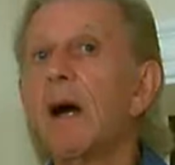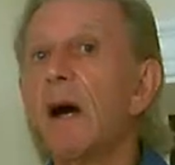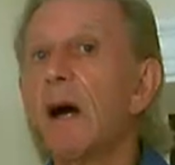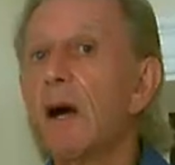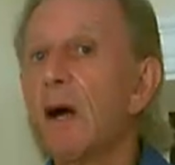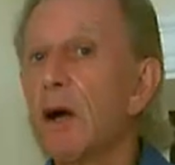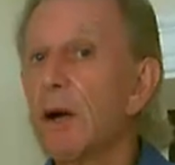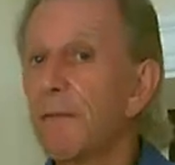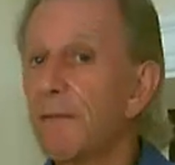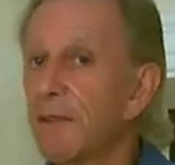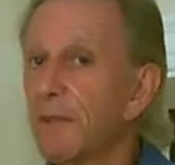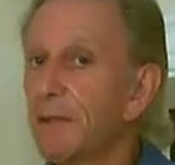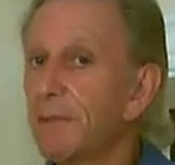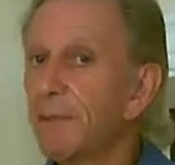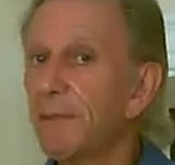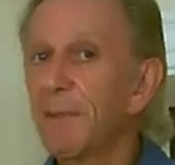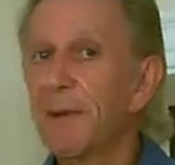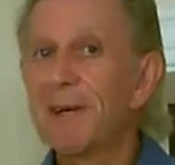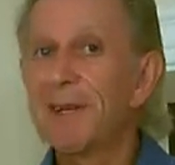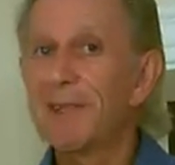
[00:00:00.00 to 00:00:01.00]

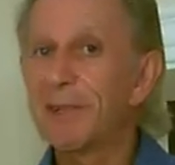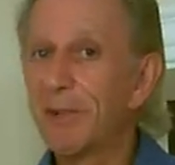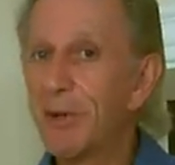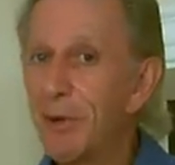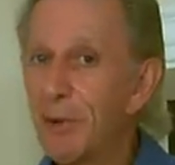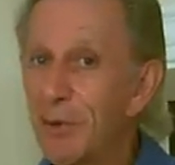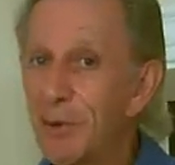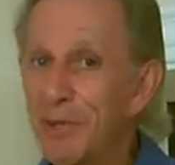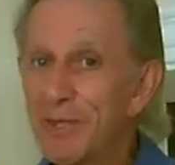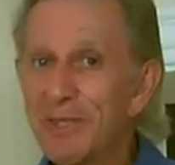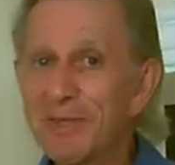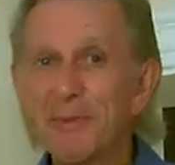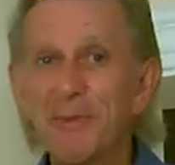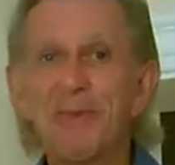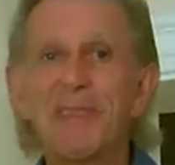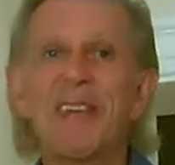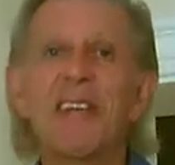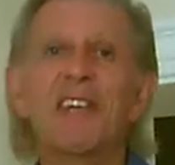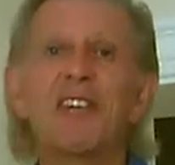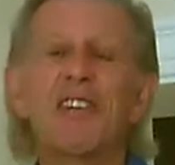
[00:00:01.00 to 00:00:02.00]
However, as always
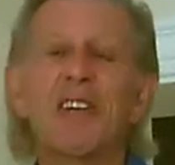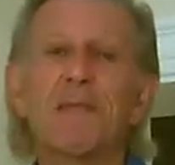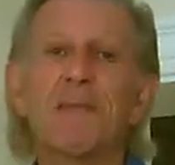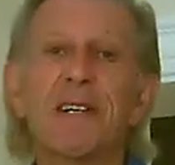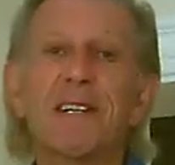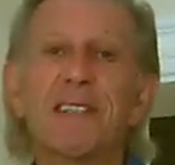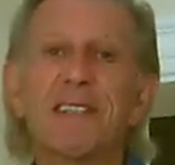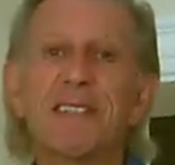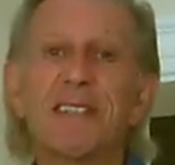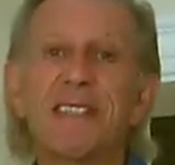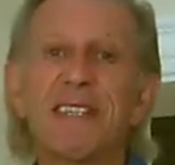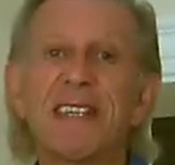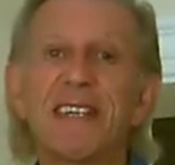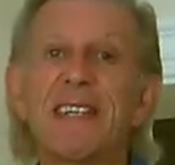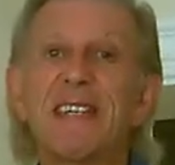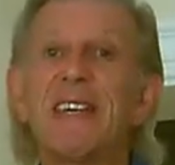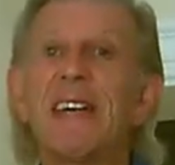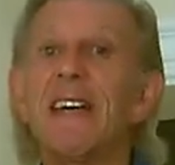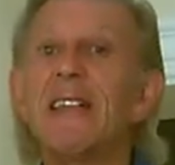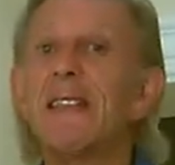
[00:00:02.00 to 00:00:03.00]
with
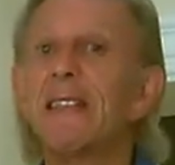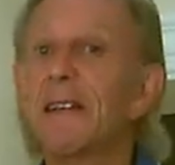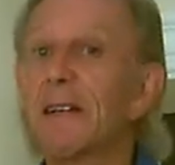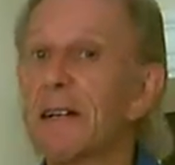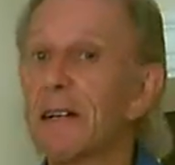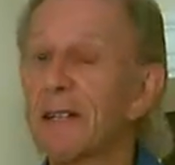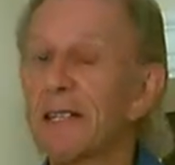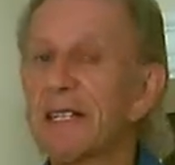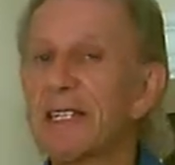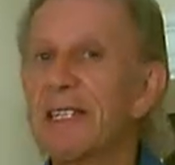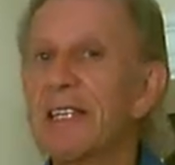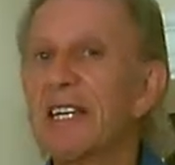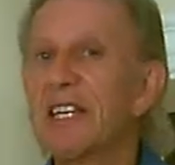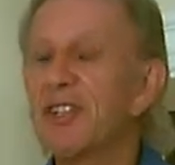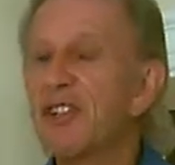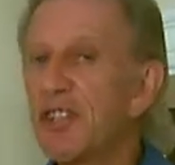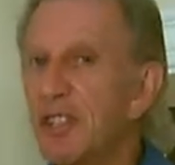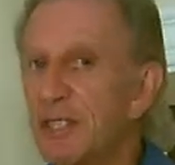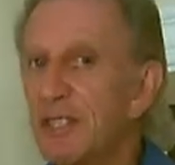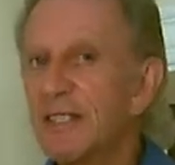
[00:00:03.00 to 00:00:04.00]
HMRC, there are
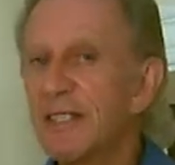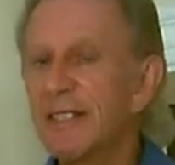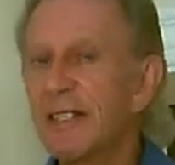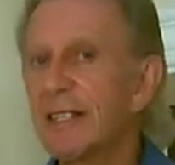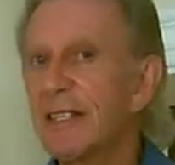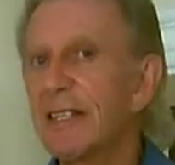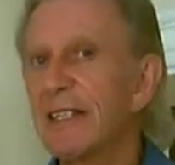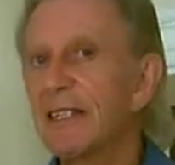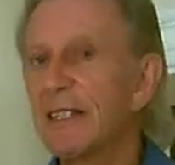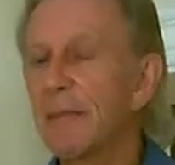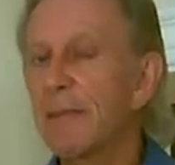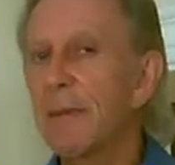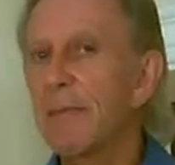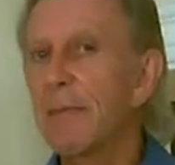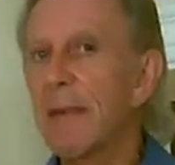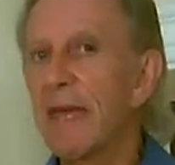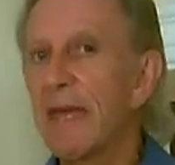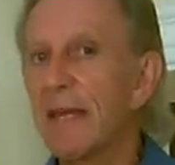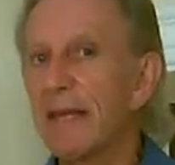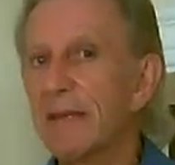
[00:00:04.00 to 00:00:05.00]
conditions that need to be
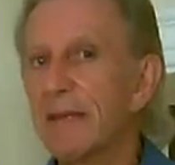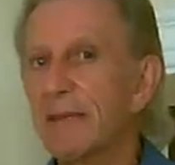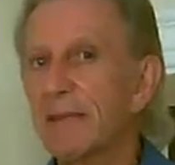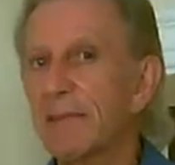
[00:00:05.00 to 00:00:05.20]
met.